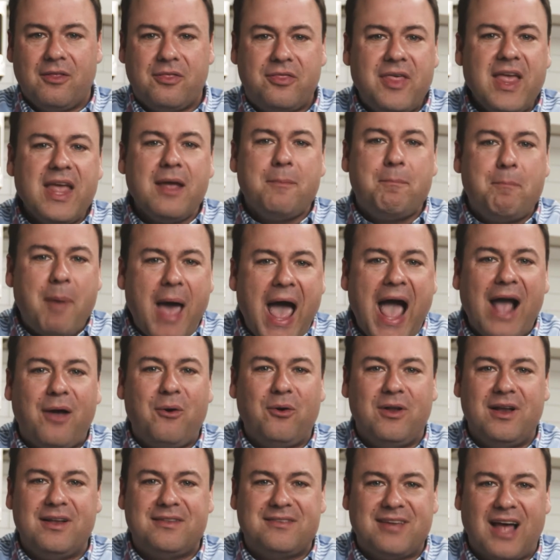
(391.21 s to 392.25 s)
Think back
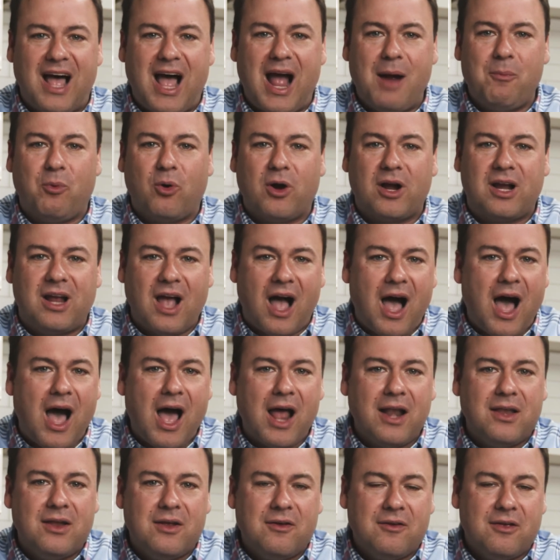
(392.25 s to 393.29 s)
on a time where
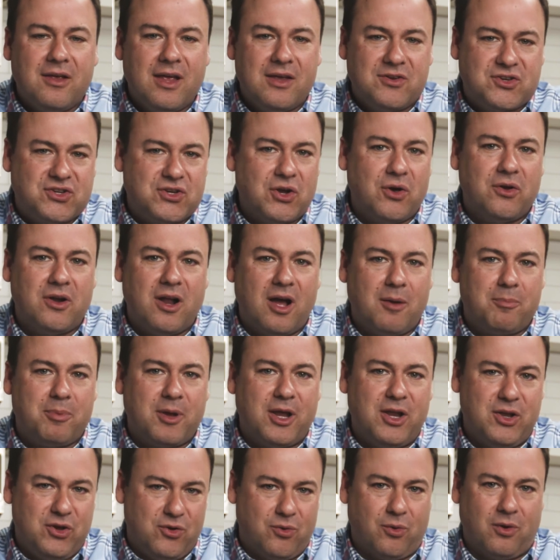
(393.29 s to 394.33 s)
God has shown up
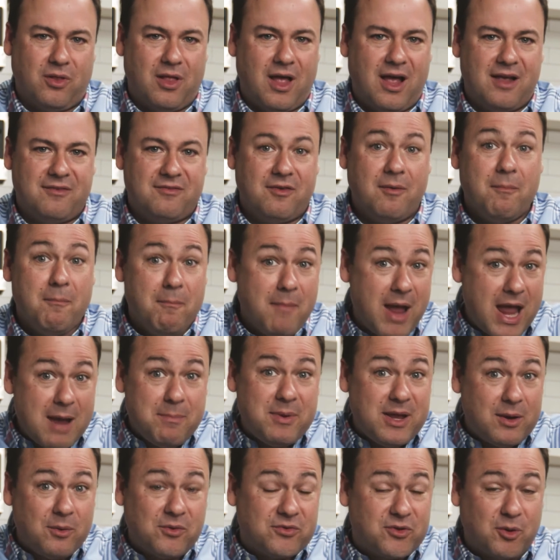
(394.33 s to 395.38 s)
in your life.
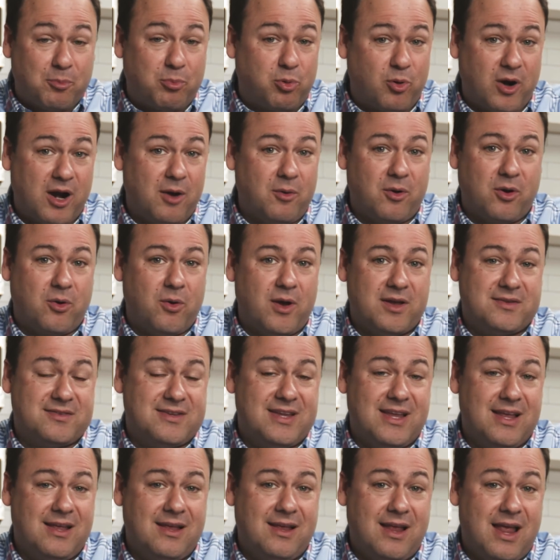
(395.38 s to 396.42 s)
Maybe it was a prayer
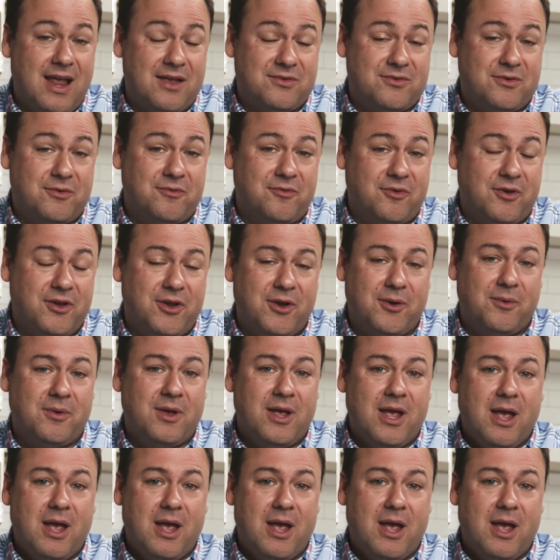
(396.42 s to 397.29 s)
request he answered for you.